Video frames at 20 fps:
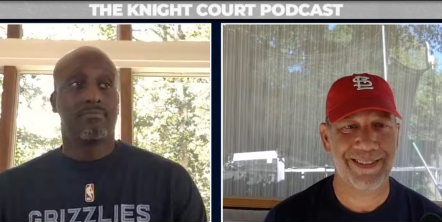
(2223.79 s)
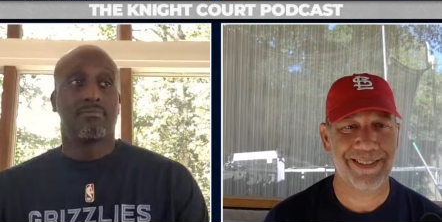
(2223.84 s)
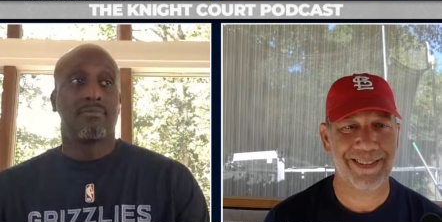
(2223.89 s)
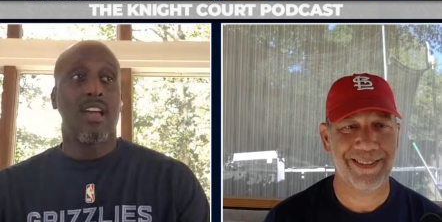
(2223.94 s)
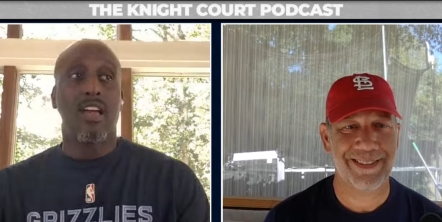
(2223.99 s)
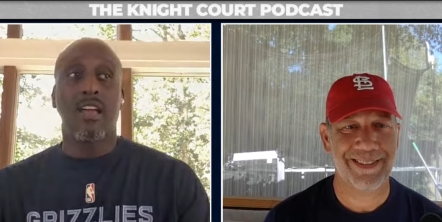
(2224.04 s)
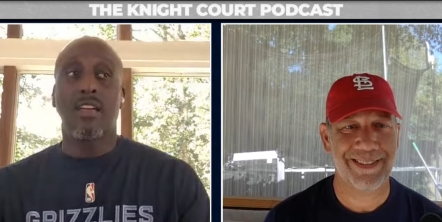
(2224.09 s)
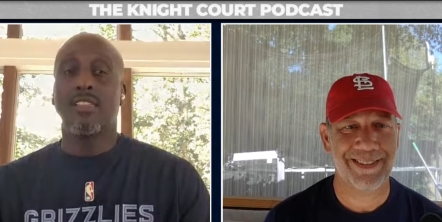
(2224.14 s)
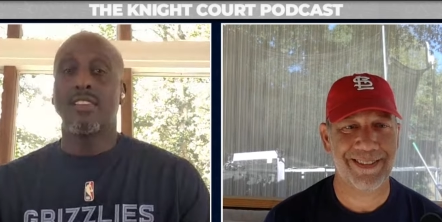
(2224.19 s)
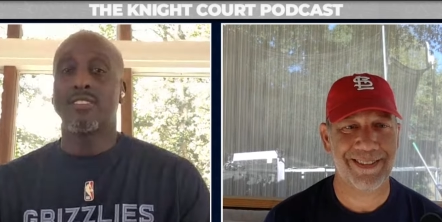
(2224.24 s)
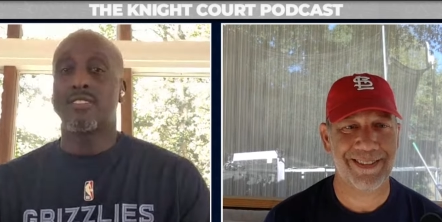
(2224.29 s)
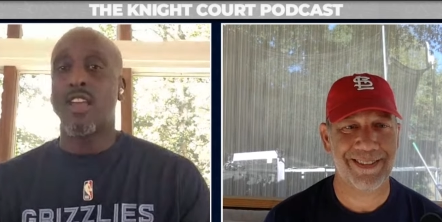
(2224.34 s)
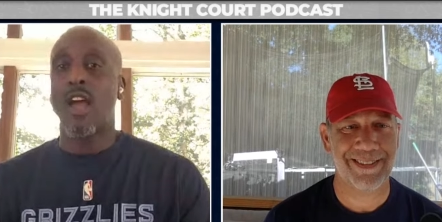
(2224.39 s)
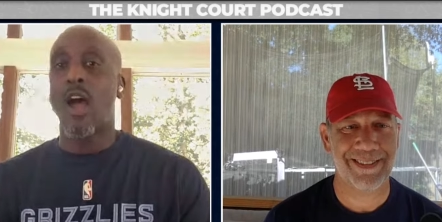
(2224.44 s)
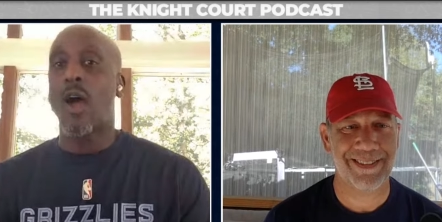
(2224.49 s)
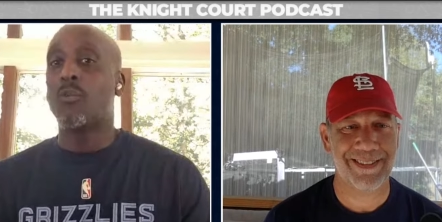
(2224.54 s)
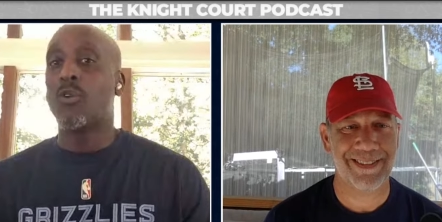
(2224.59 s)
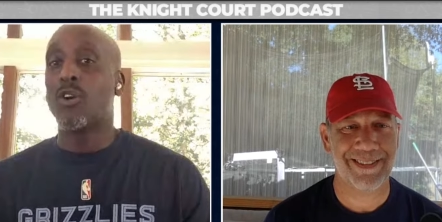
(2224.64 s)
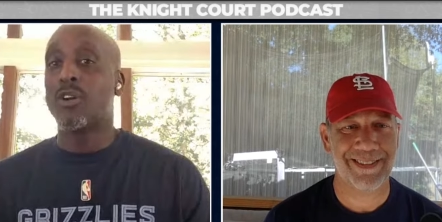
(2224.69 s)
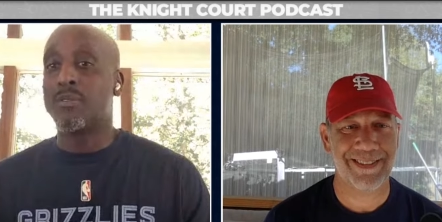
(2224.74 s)
Speaker 1: I listen. I
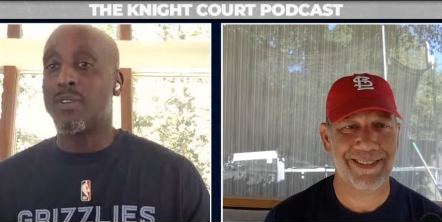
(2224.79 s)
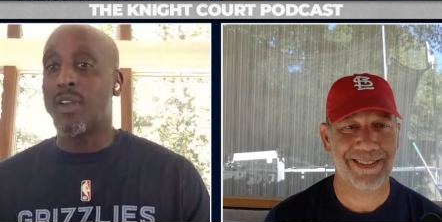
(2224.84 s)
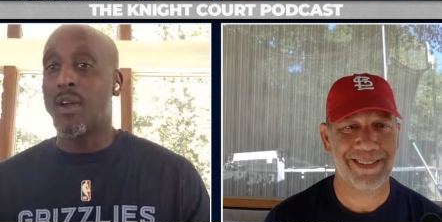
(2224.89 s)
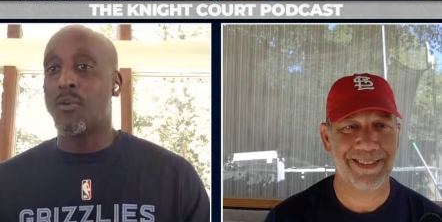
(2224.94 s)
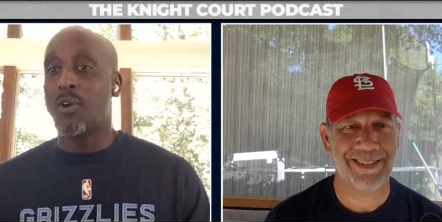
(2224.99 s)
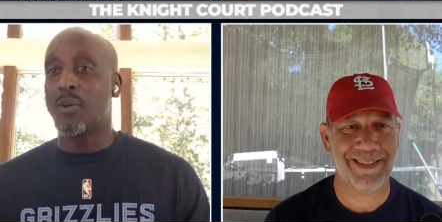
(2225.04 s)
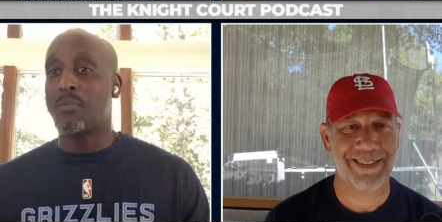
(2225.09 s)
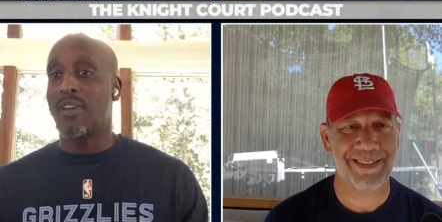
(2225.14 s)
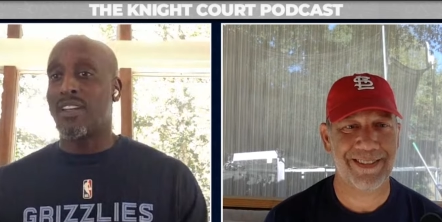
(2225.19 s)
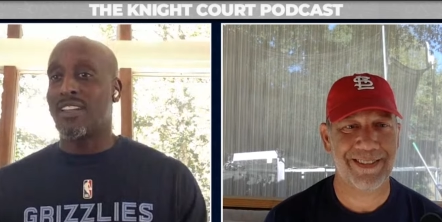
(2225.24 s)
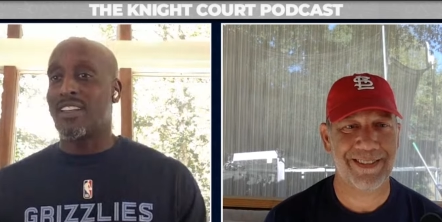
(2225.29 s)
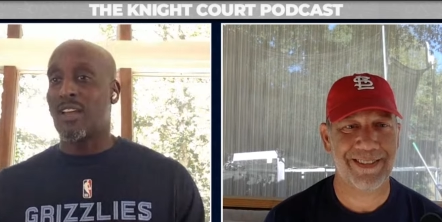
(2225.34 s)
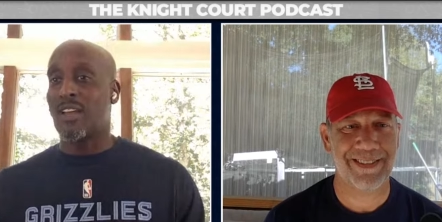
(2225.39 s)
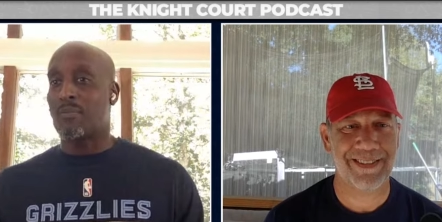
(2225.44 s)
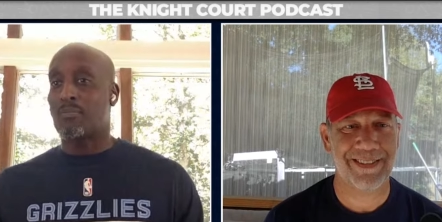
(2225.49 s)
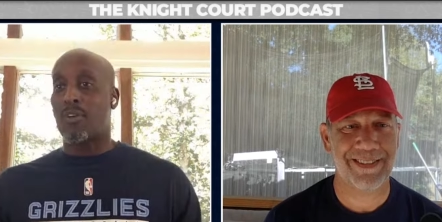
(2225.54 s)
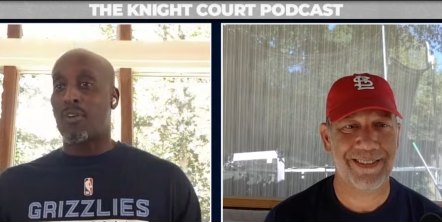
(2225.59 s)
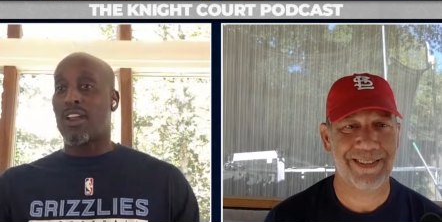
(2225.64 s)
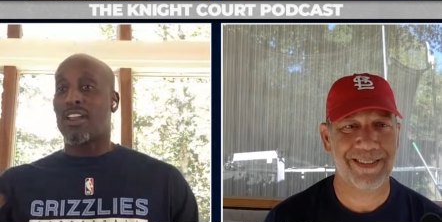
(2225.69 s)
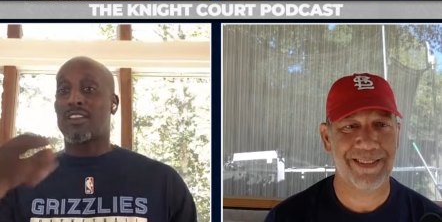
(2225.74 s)
wouldn't. I wouldn't. Yeah,
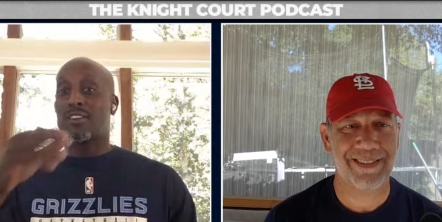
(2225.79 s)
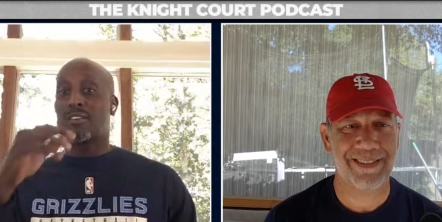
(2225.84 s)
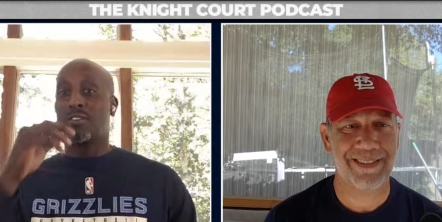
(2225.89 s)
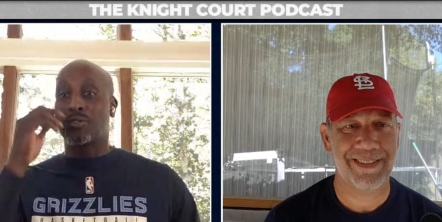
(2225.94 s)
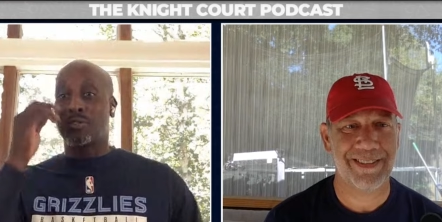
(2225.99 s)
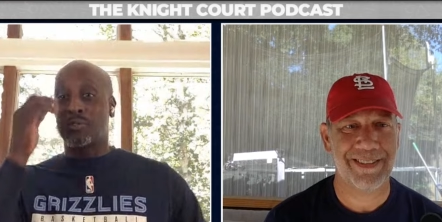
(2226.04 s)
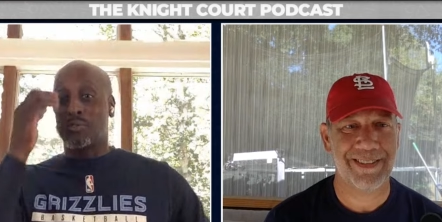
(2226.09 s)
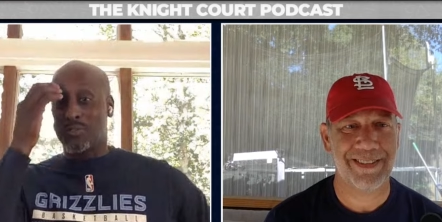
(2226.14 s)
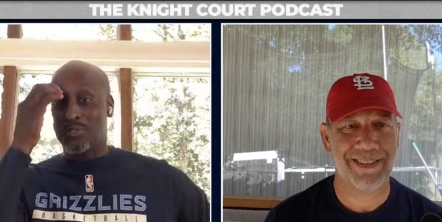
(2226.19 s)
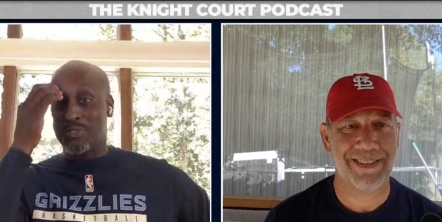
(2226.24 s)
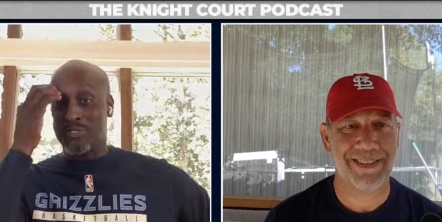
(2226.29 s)
breaking news.